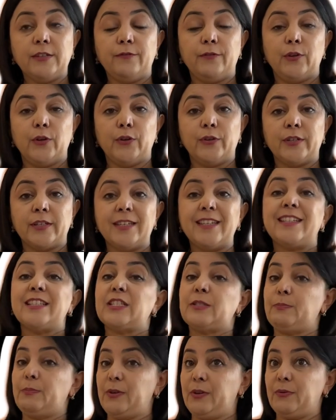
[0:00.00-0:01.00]
Learning
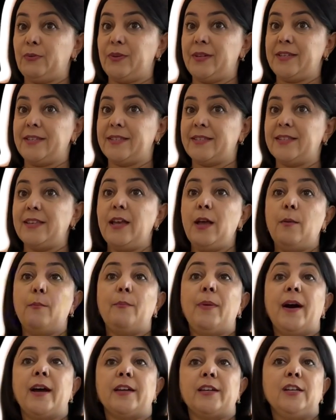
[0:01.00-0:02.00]
Experience
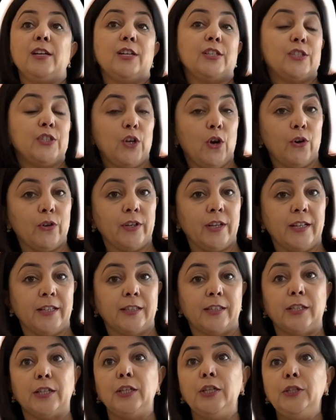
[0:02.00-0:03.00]
by Donald
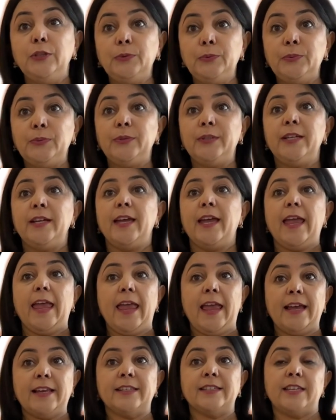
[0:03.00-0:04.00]
Clune
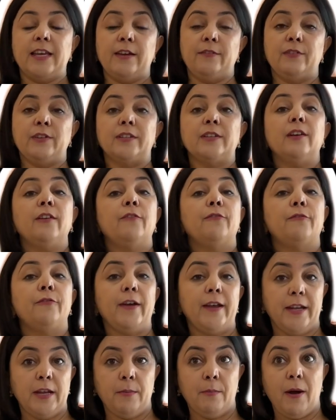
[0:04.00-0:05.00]
and David
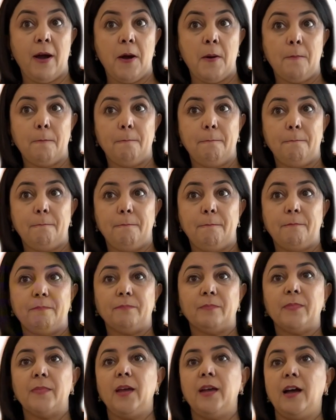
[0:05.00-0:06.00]
Fenema.
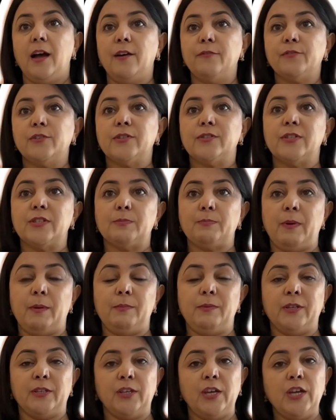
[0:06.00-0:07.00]
After this
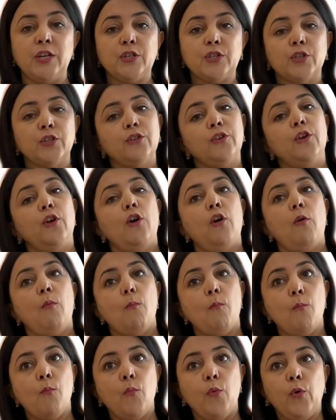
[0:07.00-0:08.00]
publication,
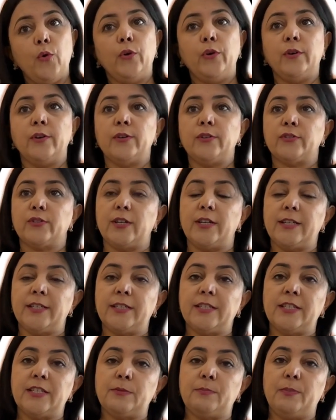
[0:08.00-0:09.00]
more
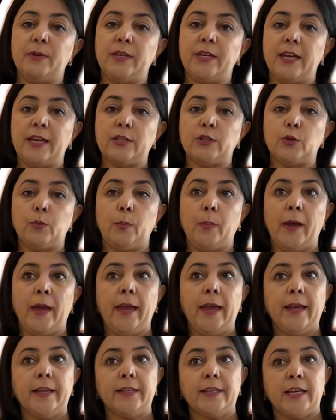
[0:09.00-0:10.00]
scientists began to pay
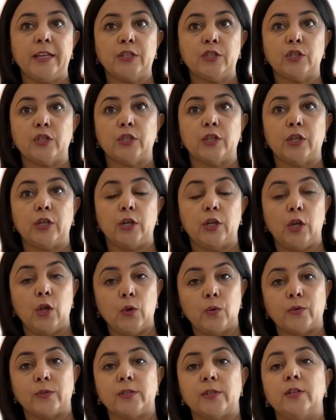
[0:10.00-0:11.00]
attention
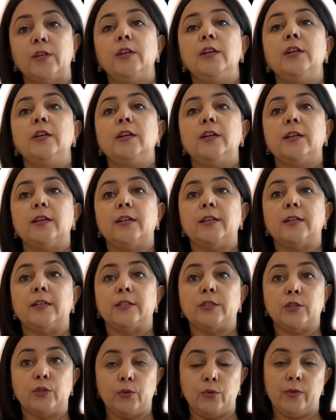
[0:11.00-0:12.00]
closer
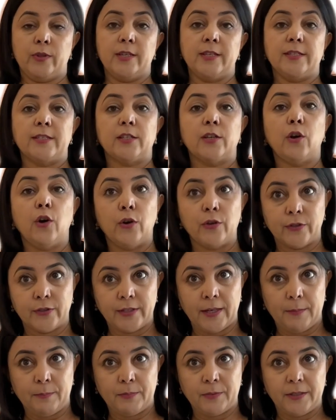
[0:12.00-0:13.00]
to this
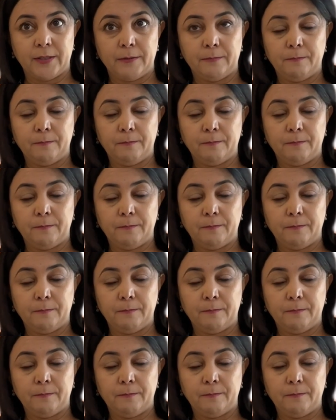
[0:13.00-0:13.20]
concept.